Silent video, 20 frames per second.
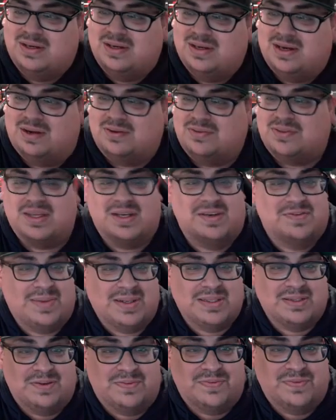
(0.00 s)
I don't think of
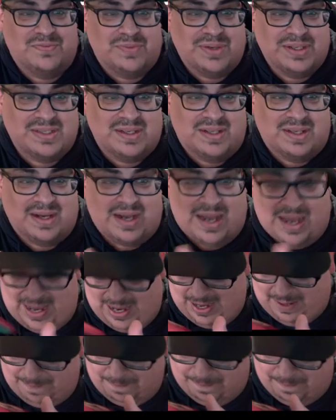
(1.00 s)
myself as reselling a hat.